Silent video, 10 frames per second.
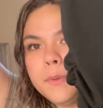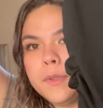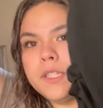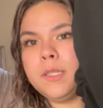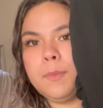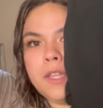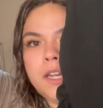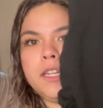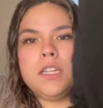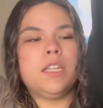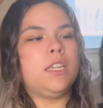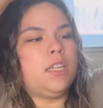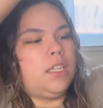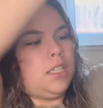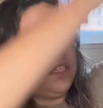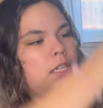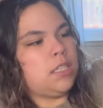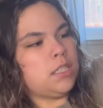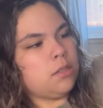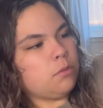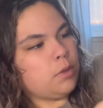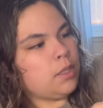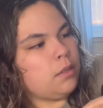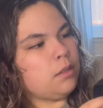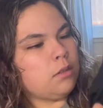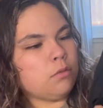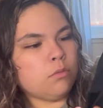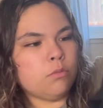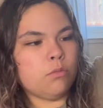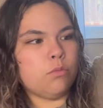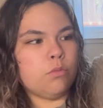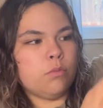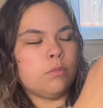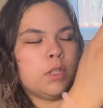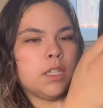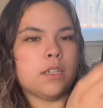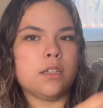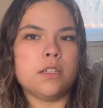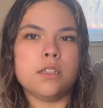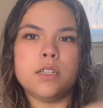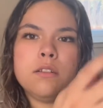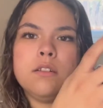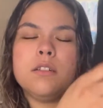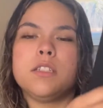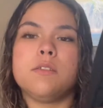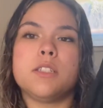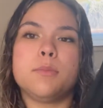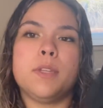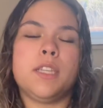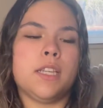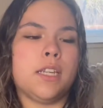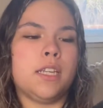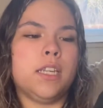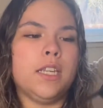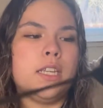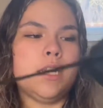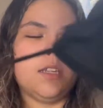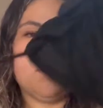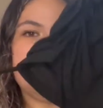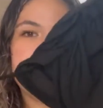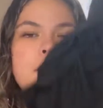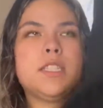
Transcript: it's black and then it has the rip like i don't know how to explain that or you can